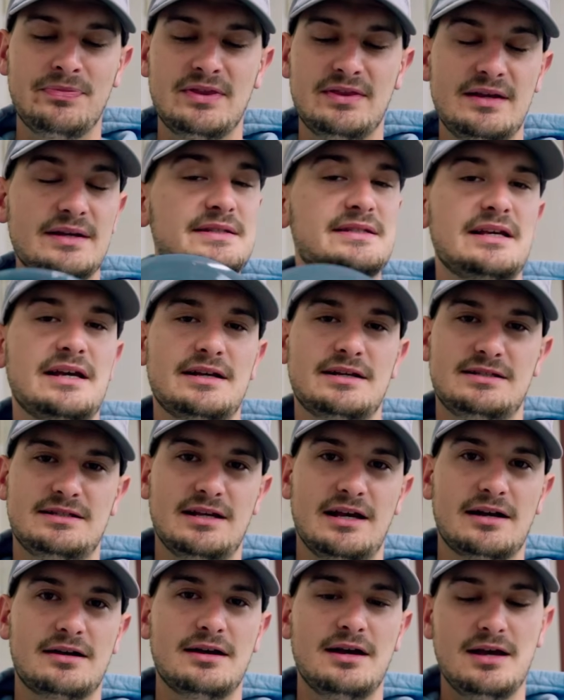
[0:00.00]
This thing's
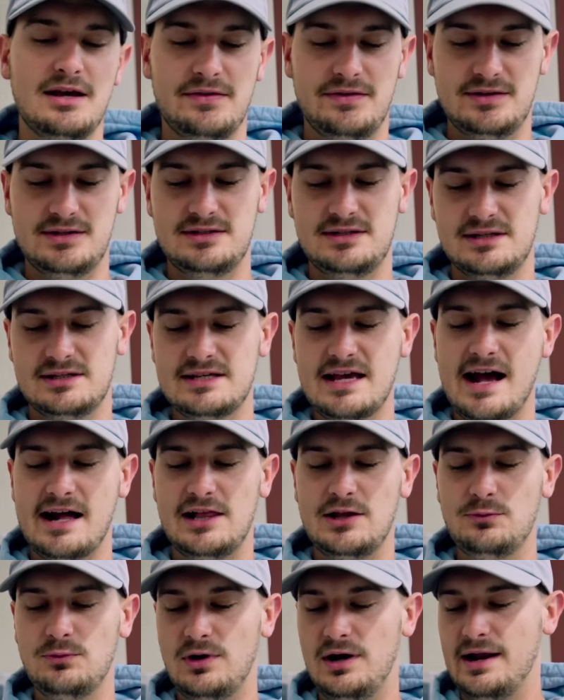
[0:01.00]
sick. This is
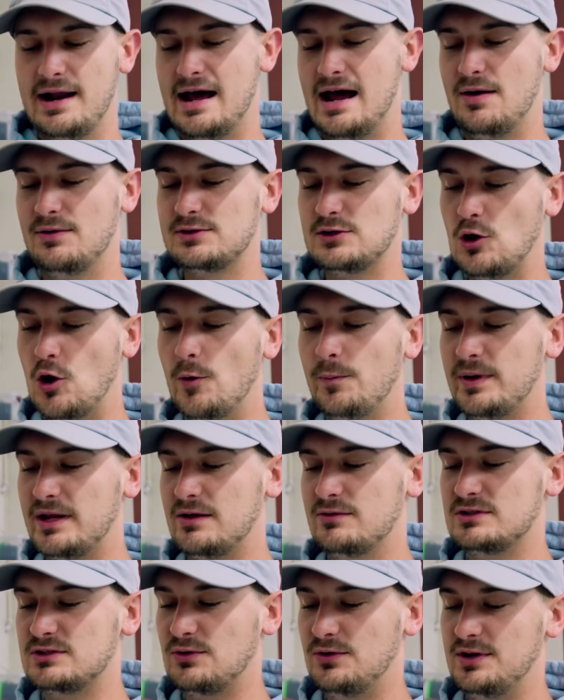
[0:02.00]
exactly what I was hoping it
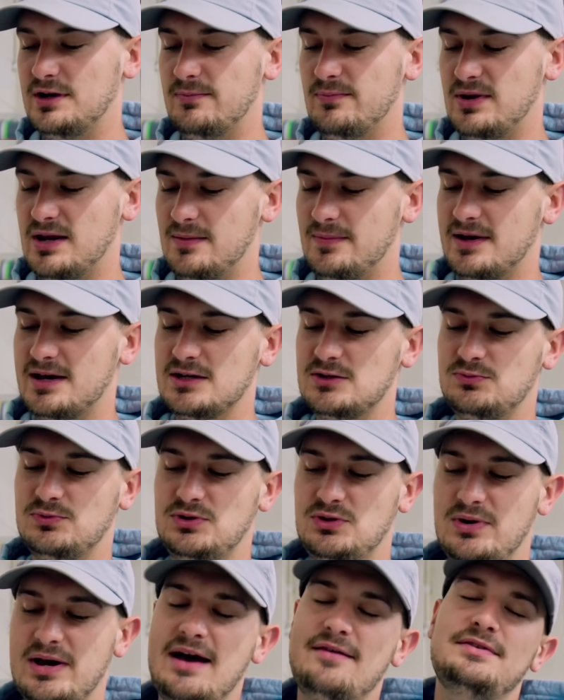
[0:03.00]
was going to be, because when
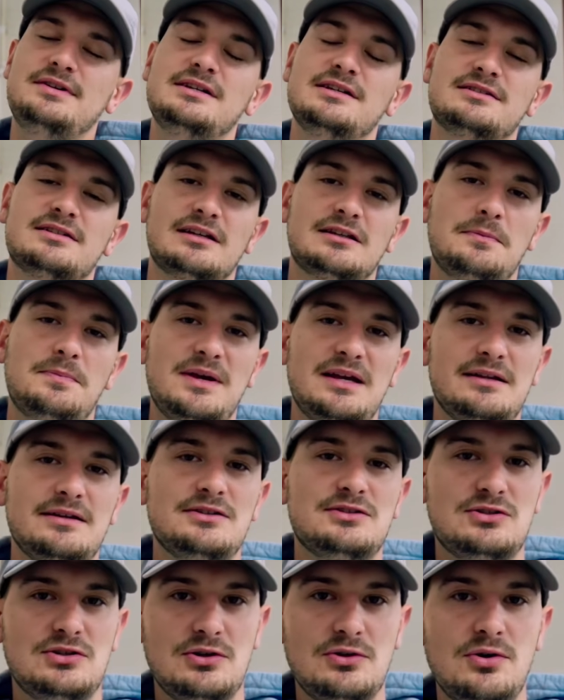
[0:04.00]
you have a disc like the
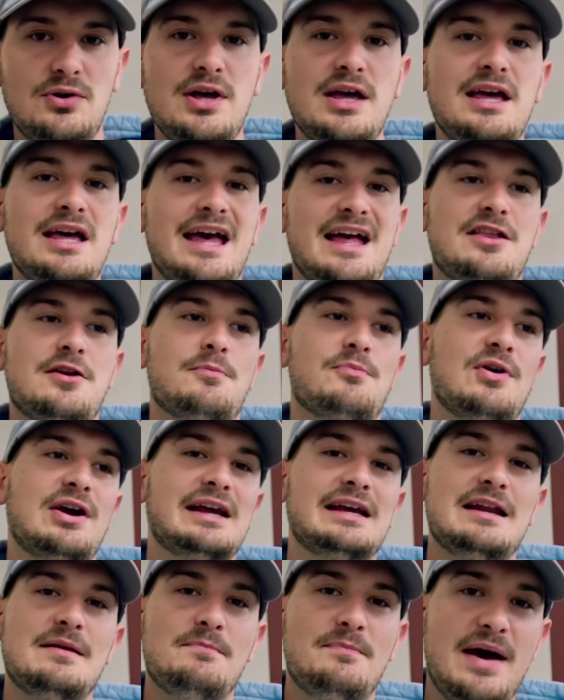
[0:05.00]
PD2 and you're
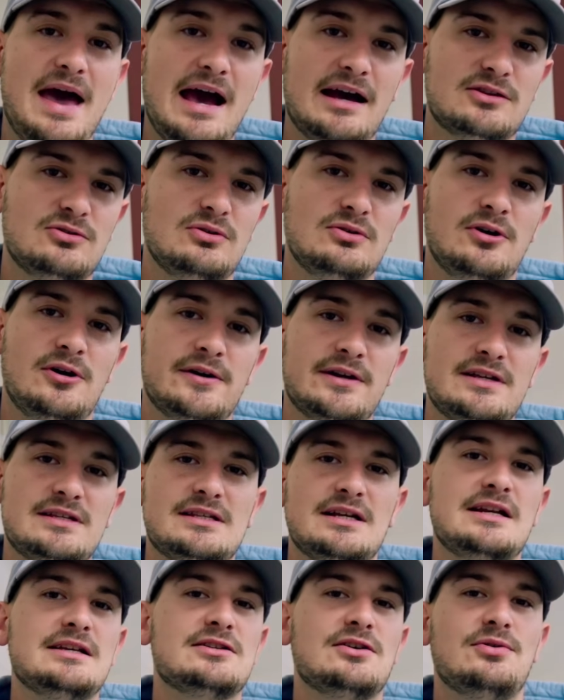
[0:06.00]
bringing it back to an audience
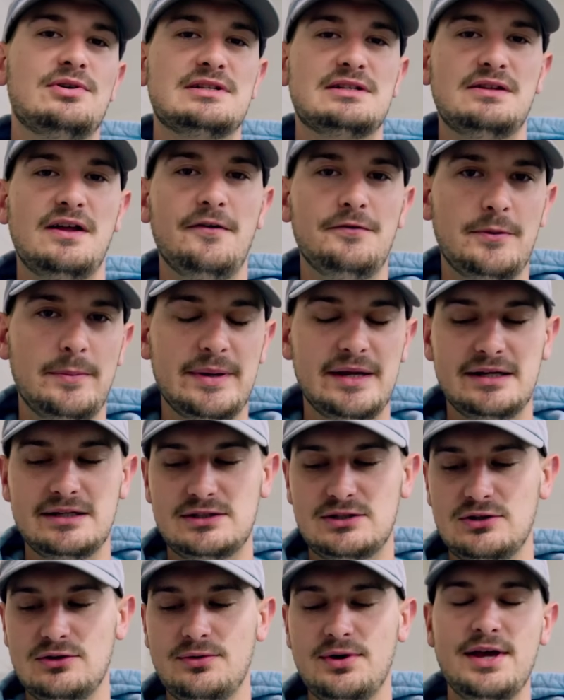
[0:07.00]
that has always loved the
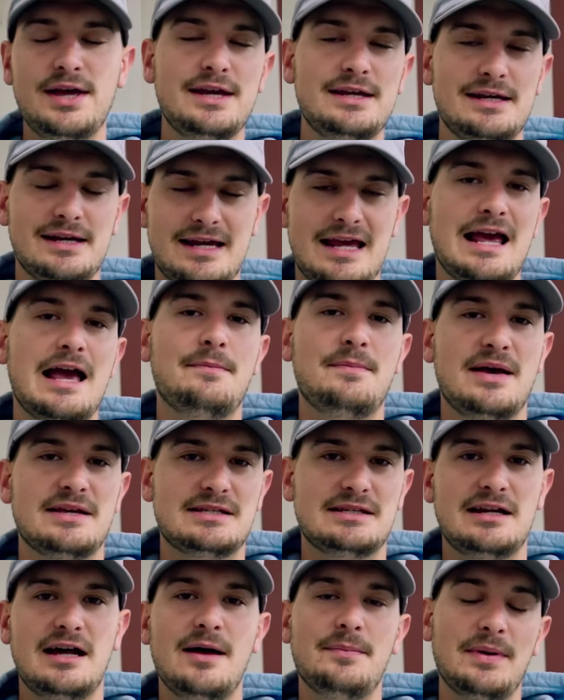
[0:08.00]
PD2, you can't
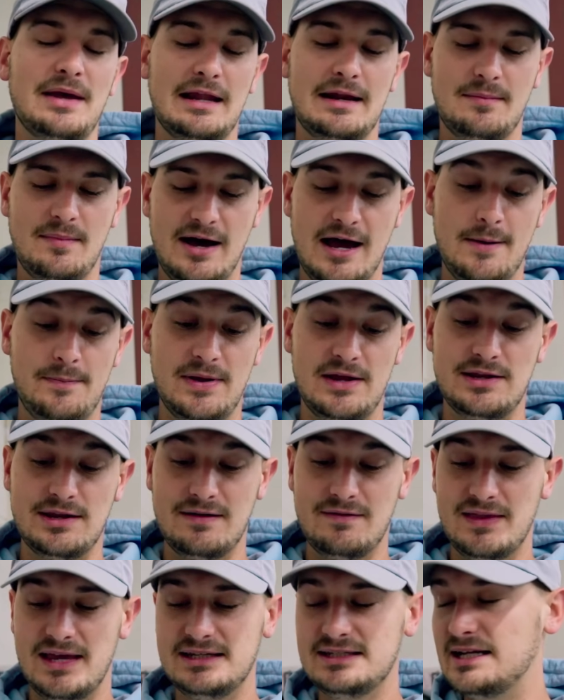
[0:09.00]
mess it up, and in my
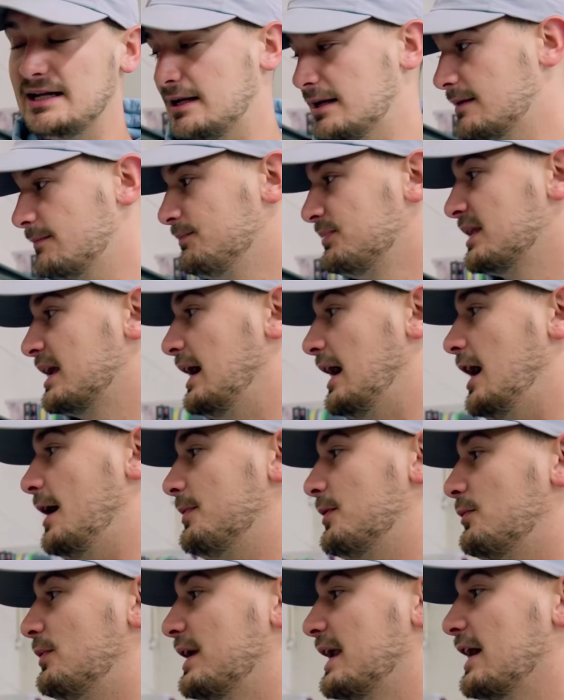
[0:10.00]
opinion, they didn't.
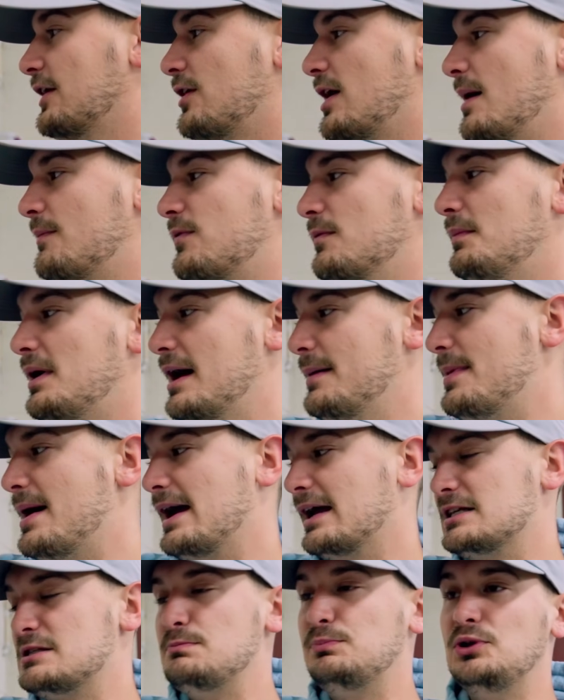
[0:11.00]
The one I grabbed from my
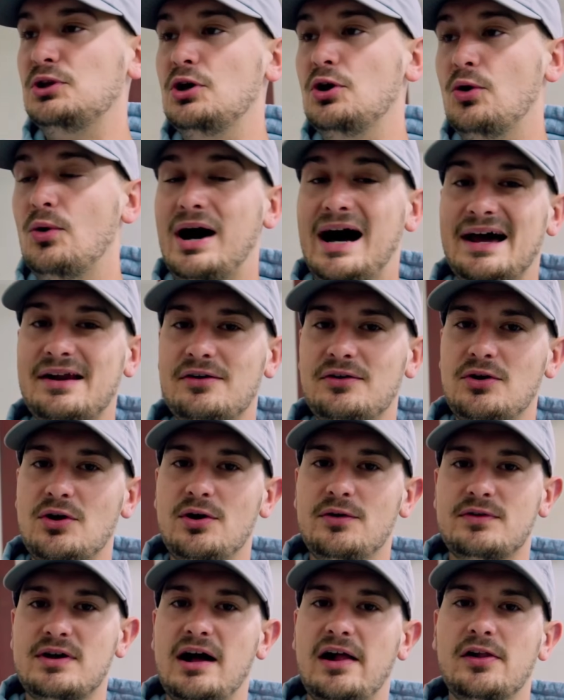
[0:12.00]
bag is blue. I don't
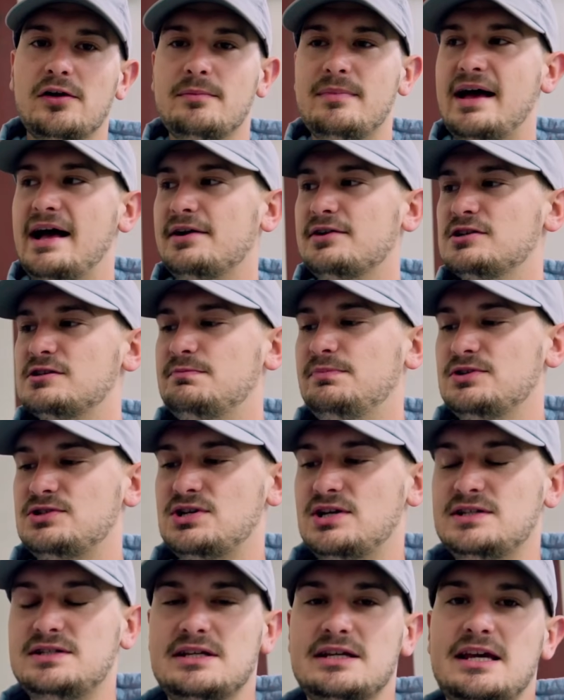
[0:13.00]
know if color matters, but
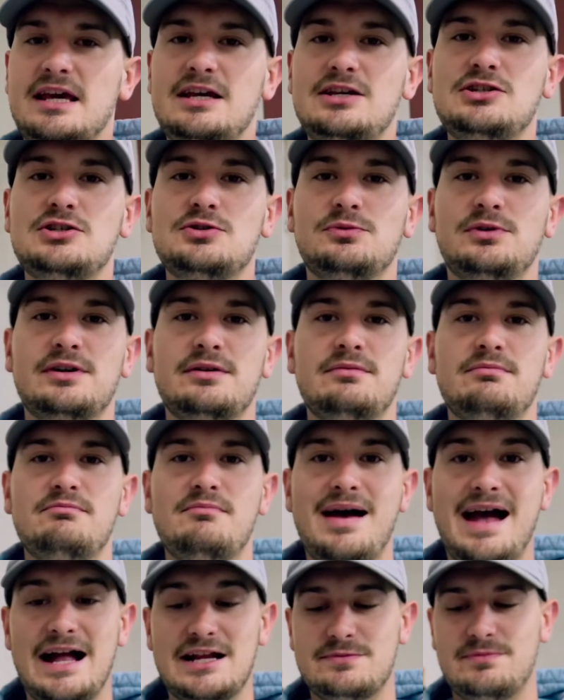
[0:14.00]
just in case you want to
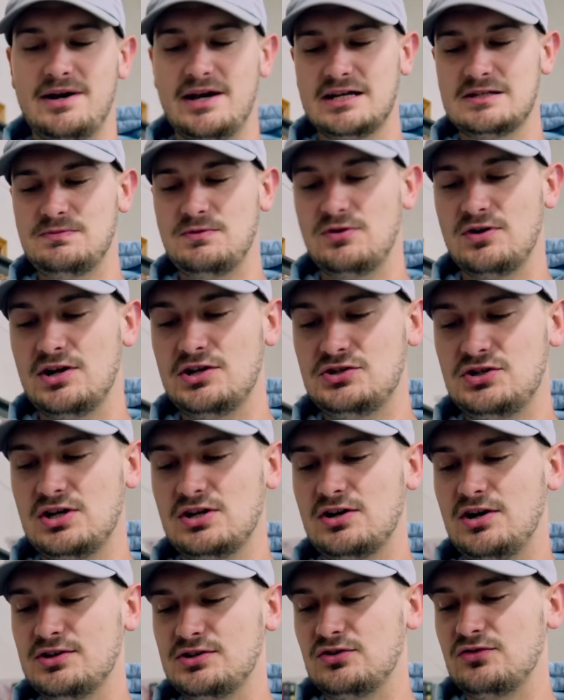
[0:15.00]
match my experience, you
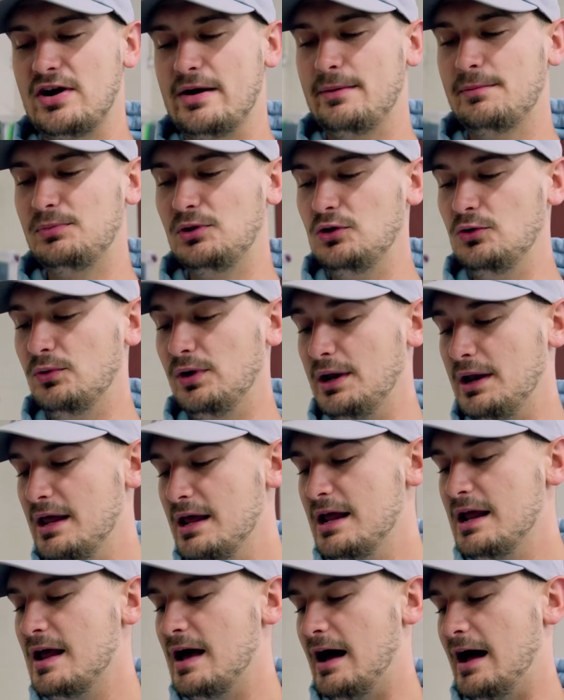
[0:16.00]
can also grab a blue one.
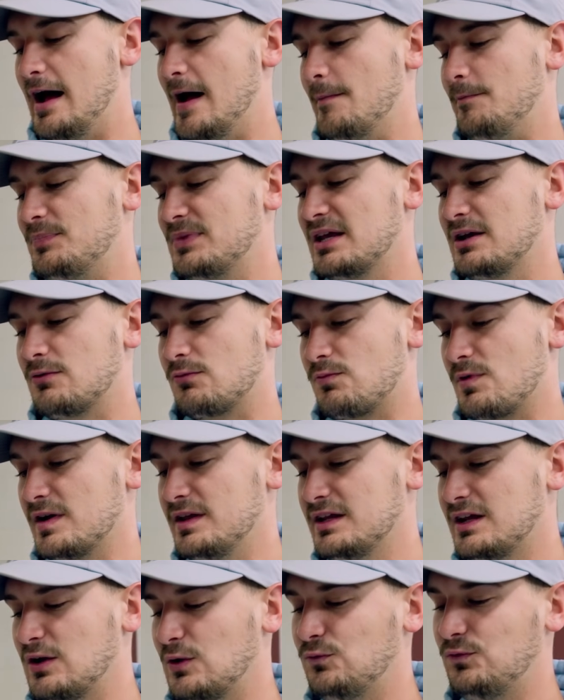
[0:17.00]

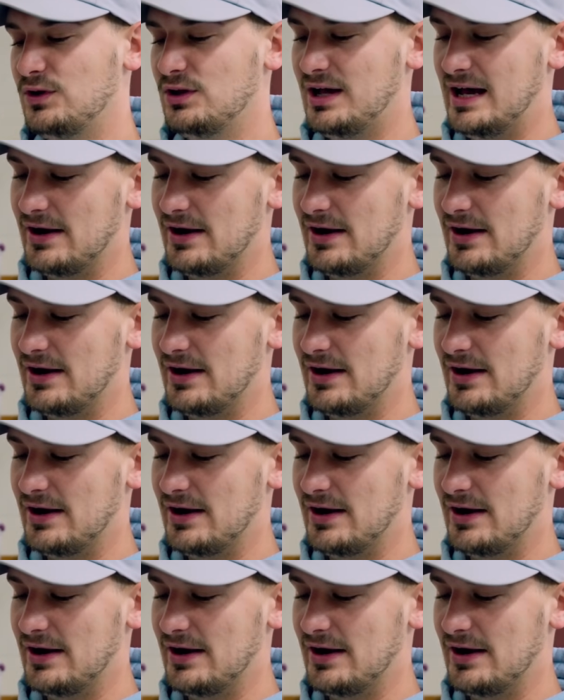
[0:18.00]
Really good feel.